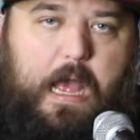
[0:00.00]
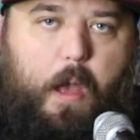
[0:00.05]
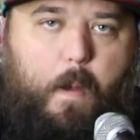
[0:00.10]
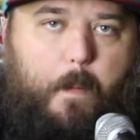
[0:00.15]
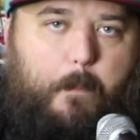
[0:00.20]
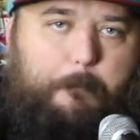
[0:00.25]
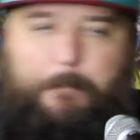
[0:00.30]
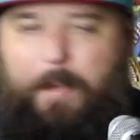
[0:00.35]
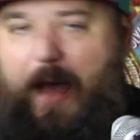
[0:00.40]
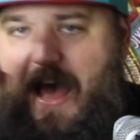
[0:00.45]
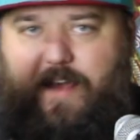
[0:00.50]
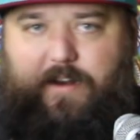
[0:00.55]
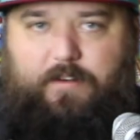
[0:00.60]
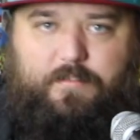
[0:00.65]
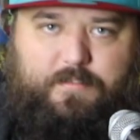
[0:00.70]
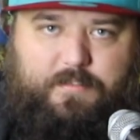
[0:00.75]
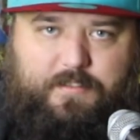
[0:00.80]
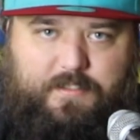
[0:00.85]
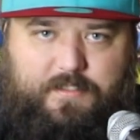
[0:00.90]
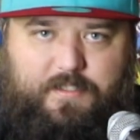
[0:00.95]

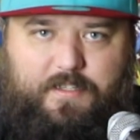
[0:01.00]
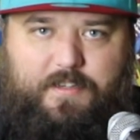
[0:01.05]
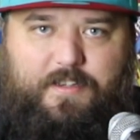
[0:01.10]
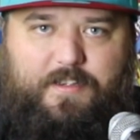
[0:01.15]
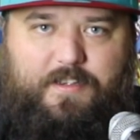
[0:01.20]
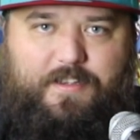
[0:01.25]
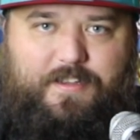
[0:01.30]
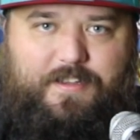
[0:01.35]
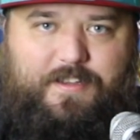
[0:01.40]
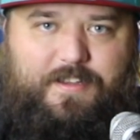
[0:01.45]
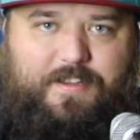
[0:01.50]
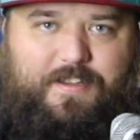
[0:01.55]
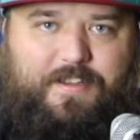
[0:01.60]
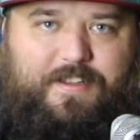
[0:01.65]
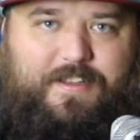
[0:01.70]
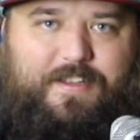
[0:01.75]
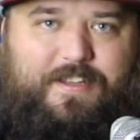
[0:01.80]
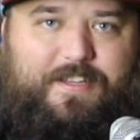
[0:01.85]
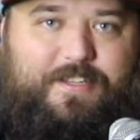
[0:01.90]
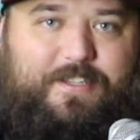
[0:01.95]
battles.
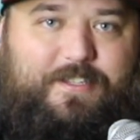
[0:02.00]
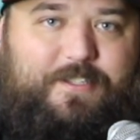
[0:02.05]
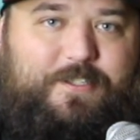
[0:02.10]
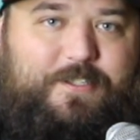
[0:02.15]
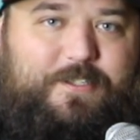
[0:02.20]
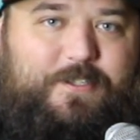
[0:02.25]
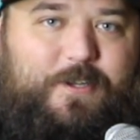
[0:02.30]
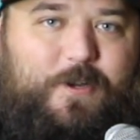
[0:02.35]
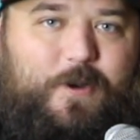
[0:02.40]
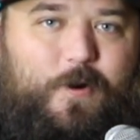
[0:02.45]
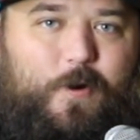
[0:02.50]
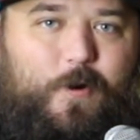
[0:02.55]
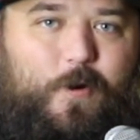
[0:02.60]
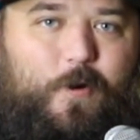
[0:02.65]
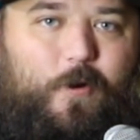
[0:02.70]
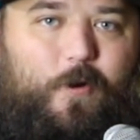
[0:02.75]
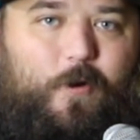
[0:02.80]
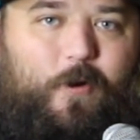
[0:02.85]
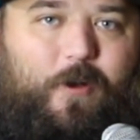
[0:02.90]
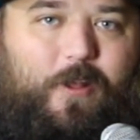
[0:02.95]

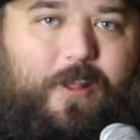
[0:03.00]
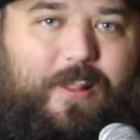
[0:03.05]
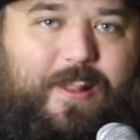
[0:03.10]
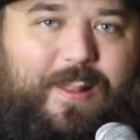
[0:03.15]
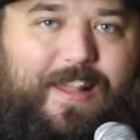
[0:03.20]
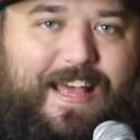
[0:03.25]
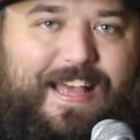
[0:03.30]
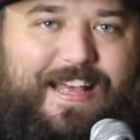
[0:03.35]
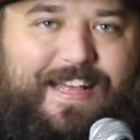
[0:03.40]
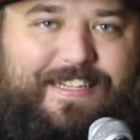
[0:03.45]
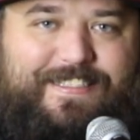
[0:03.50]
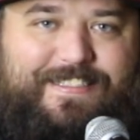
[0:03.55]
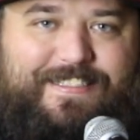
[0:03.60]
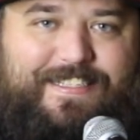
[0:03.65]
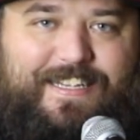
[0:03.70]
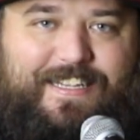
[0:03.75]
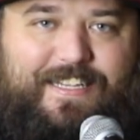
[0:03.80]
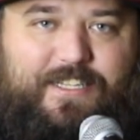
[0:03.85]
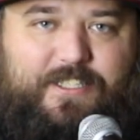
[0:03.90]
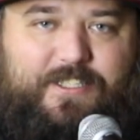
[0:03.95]
So let's
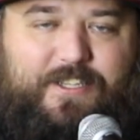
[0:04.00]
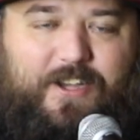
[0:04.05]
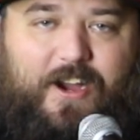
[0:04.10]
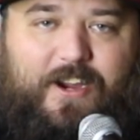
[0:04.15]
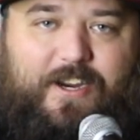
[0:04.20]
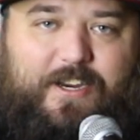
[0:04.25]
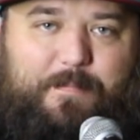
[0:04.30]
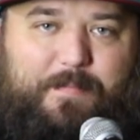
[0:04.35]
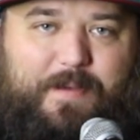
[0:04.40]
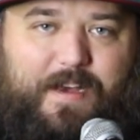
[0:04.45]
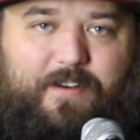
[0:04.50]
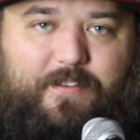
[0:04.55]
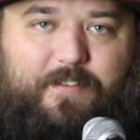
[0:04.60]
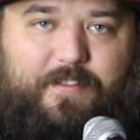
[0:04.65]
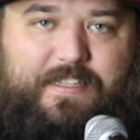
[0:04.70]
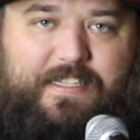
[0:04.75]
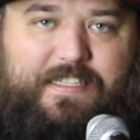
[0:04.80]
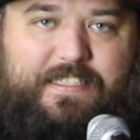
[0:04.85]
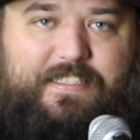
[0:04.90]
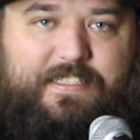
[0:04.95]
talk
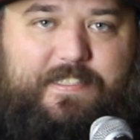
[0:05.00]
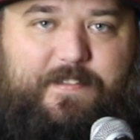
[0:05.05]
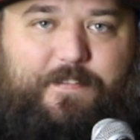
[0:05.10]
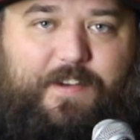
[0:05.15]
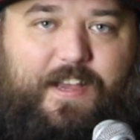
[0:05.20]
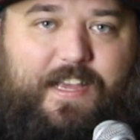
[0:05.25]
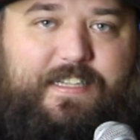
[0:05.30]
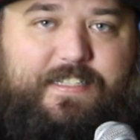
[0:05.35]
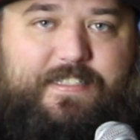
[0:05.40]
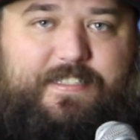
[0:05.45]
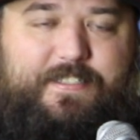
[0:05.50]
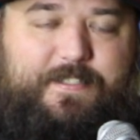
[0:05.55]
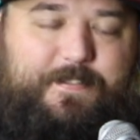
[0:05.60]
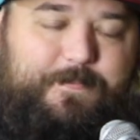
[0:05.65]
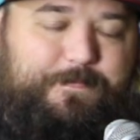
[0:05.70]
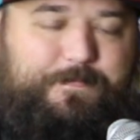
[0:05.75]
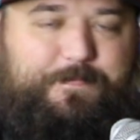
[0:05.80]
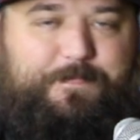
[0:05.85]
about these fights.